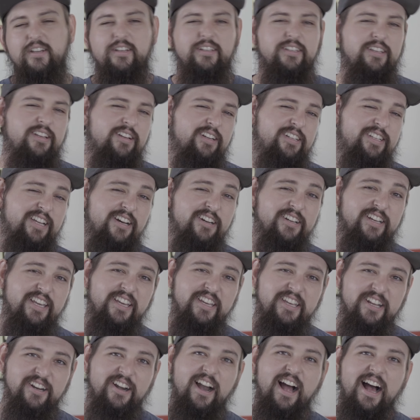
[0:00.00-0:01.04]
you're
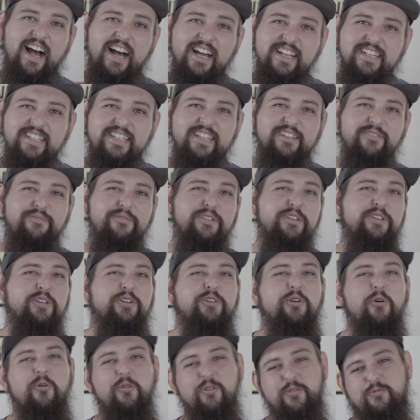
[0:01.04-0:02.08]
dunking your hot diff into
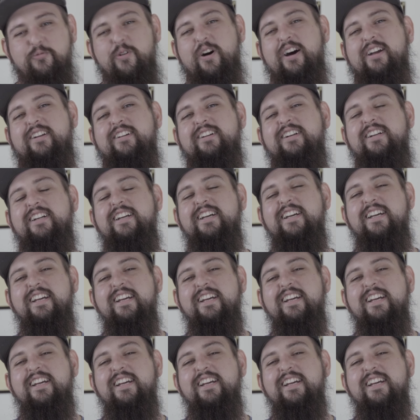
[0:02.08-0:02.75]
cold water.